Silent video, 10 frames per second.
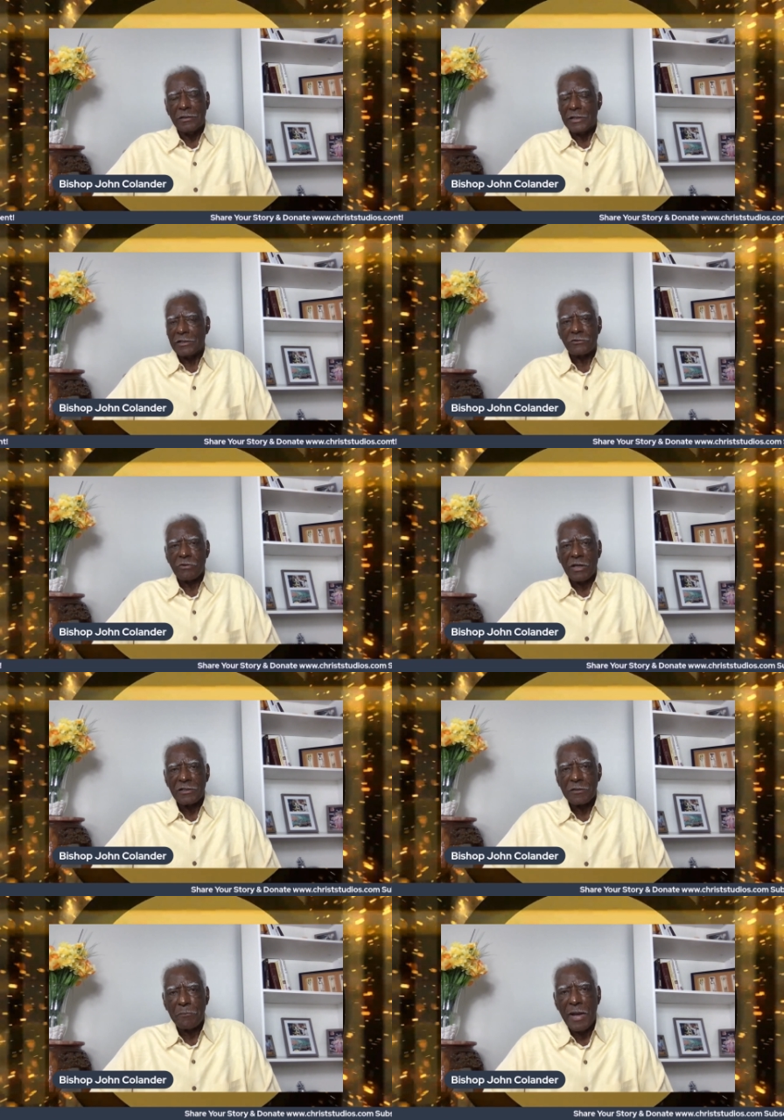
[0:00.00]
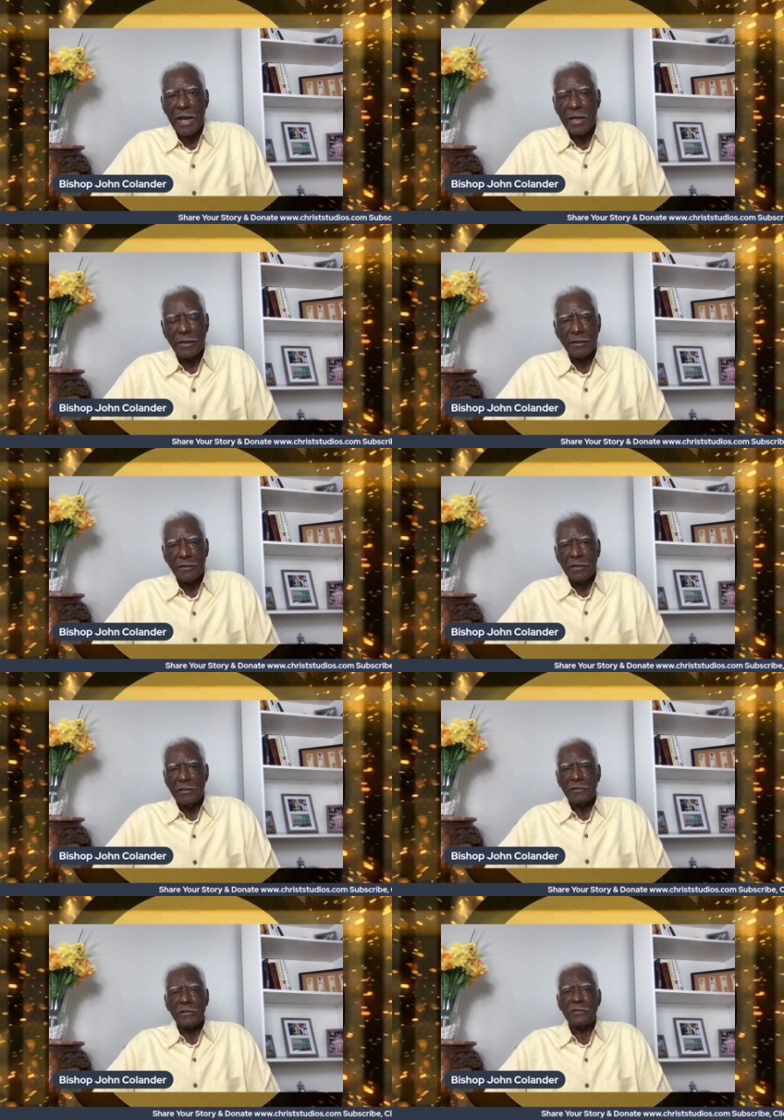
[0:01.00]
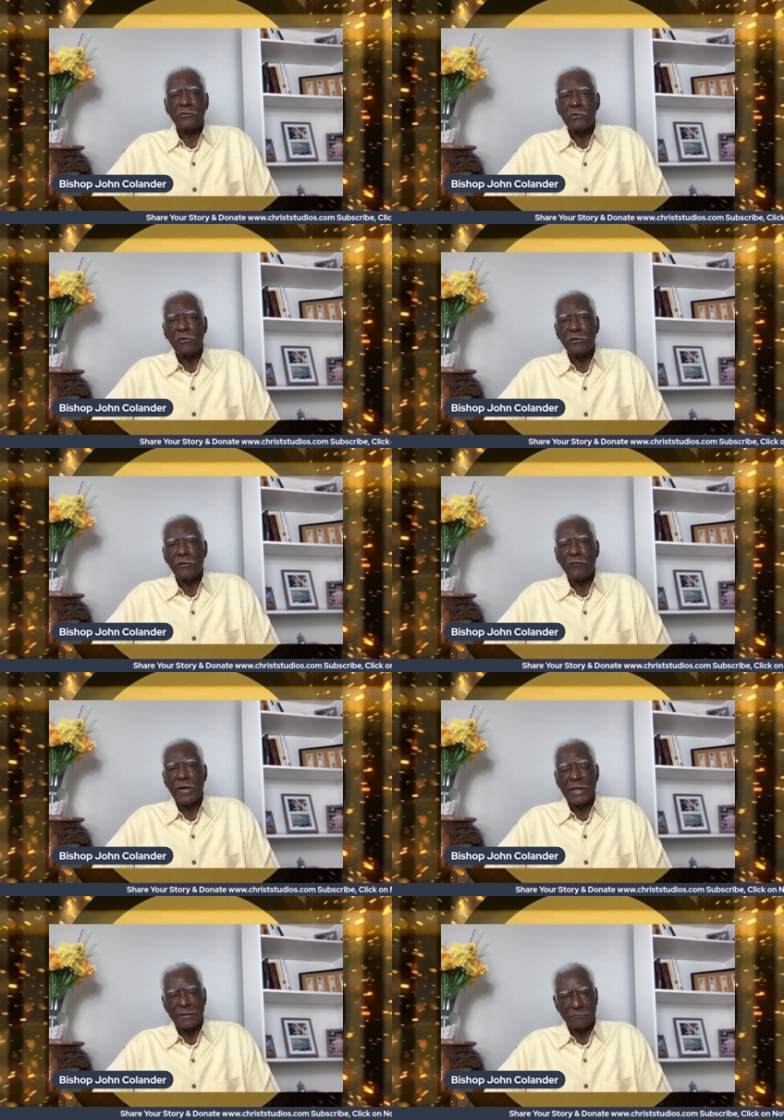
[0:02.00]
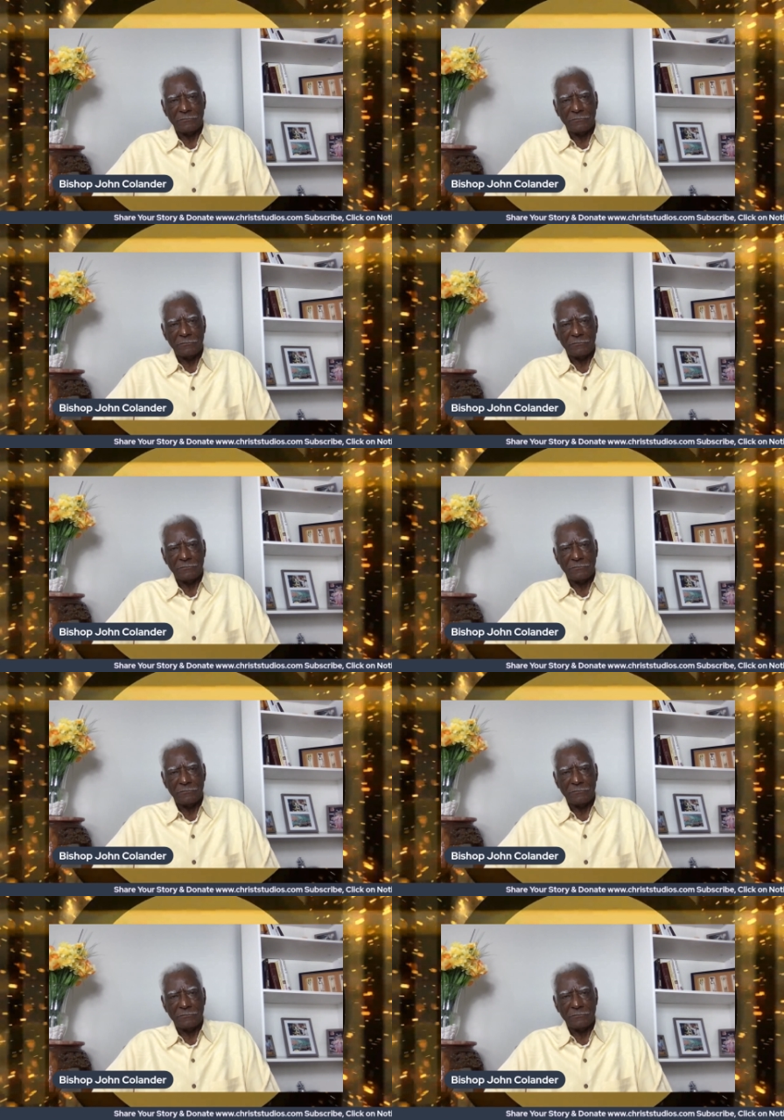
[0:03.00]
that's transpiring, that's doing the fight.